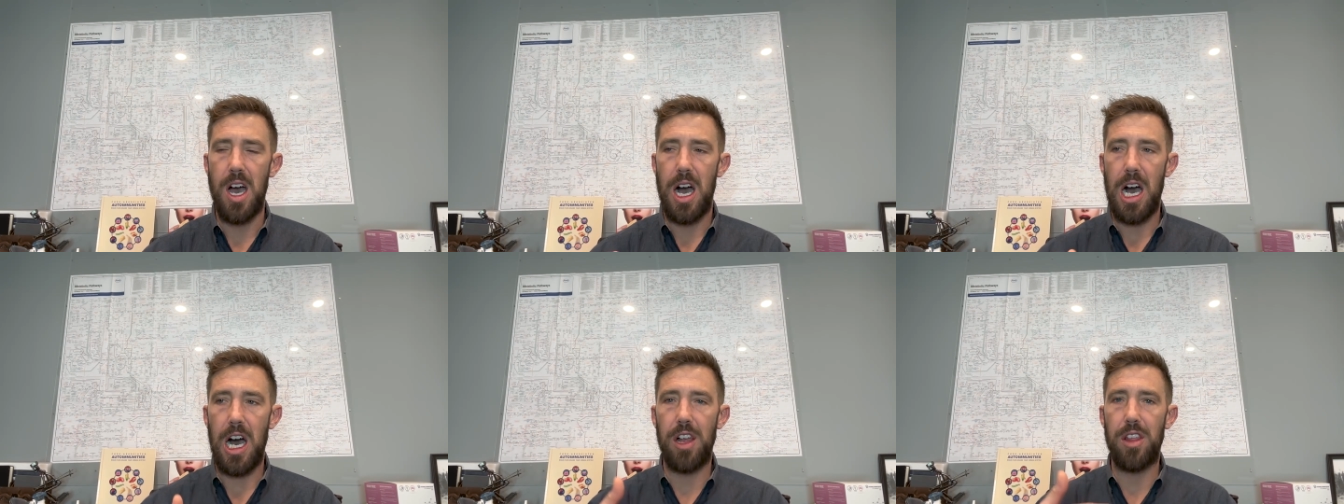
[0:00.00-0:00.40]

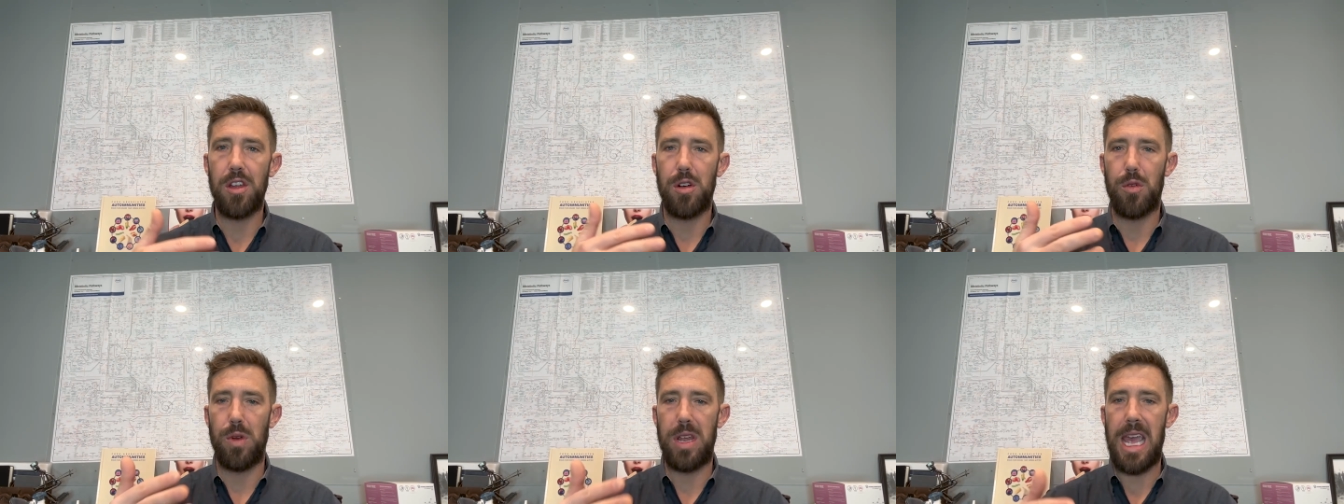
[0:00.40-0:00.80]
other
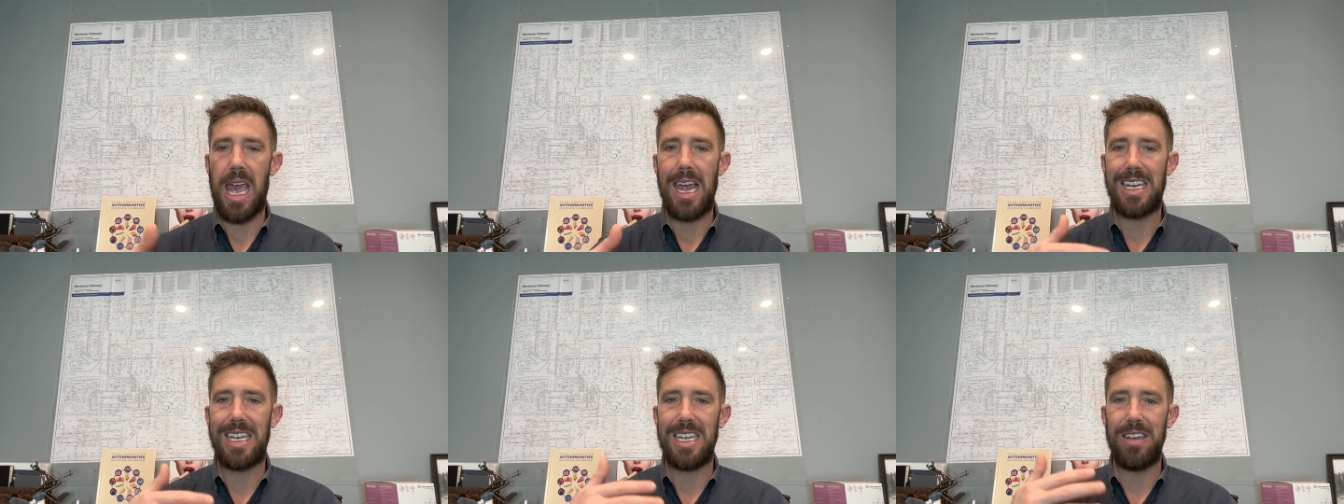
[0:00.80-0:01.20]

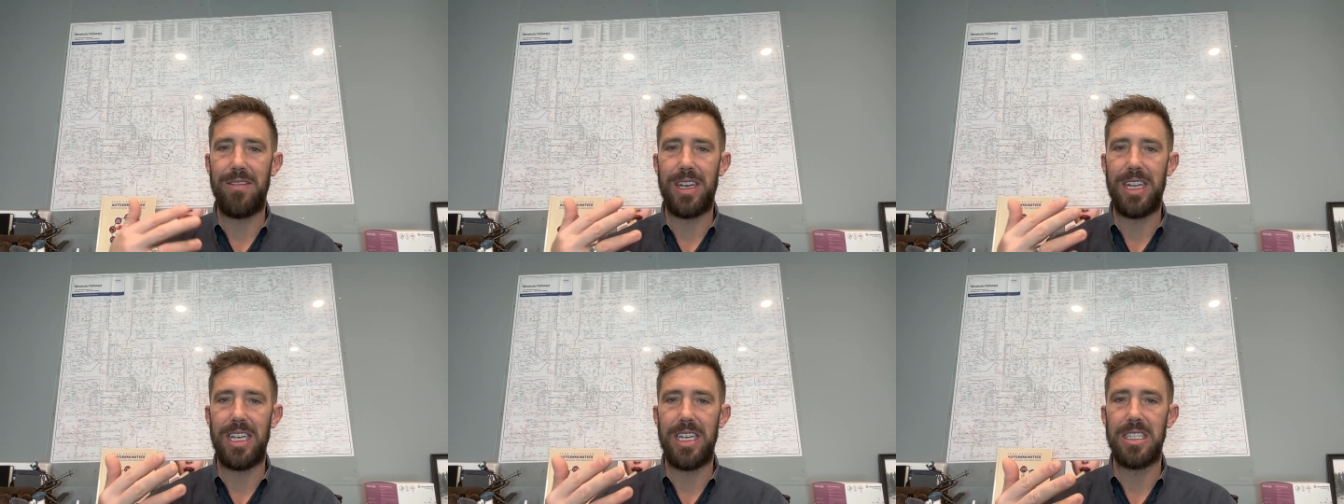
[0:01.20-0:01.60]

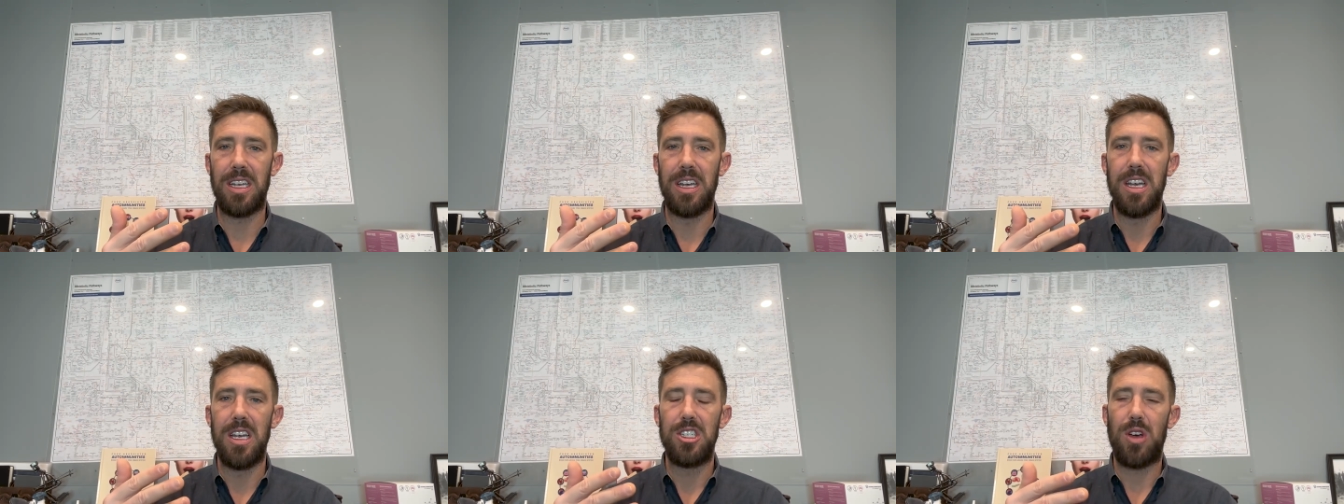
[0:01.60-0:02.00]
reactivities.
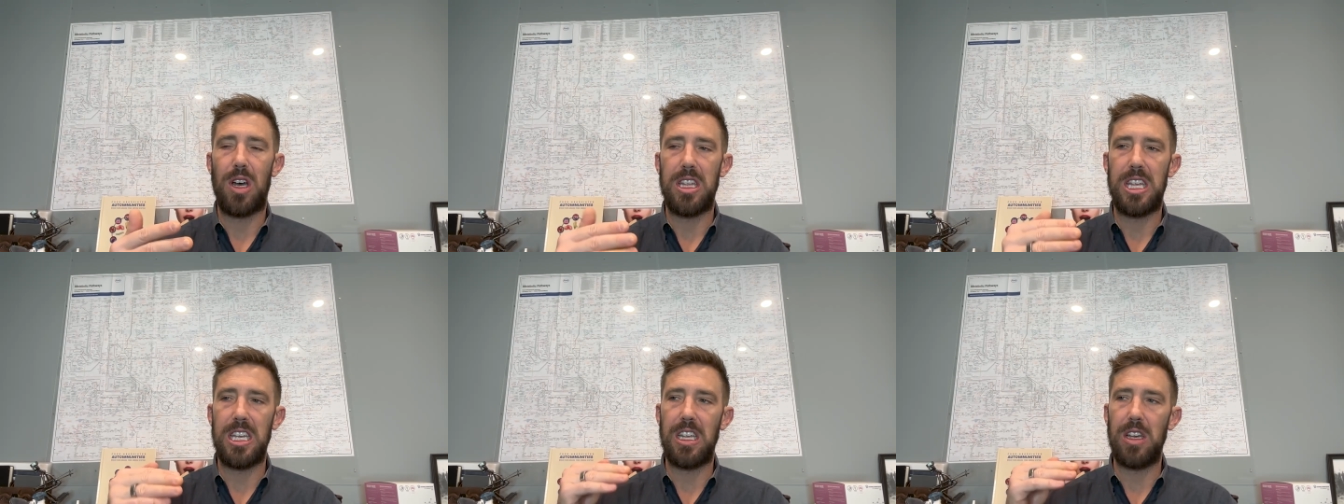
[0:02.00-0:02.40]
So I
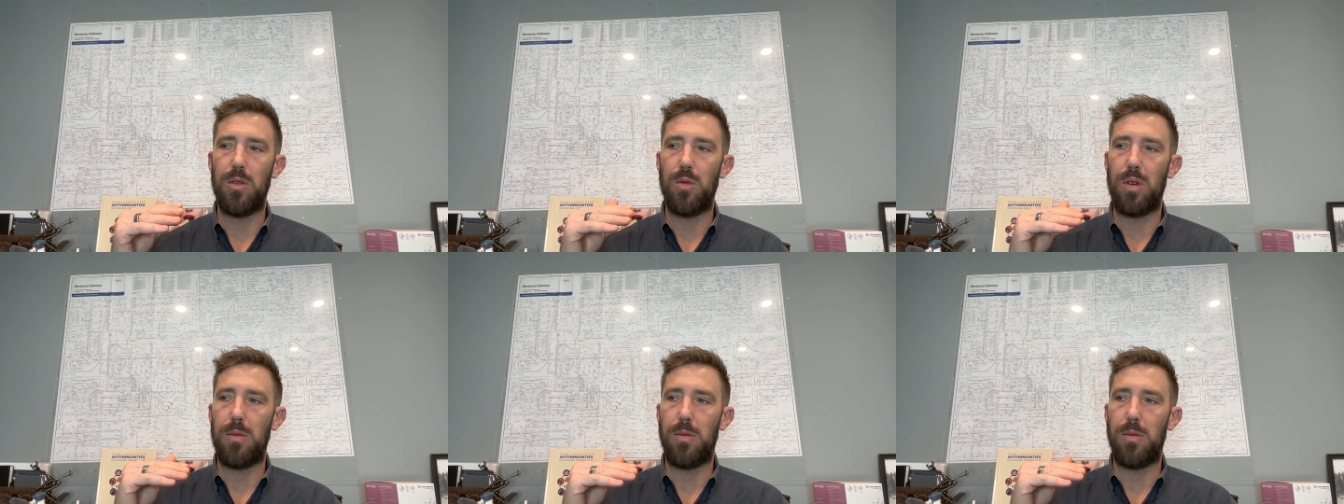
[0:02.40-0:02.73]
think that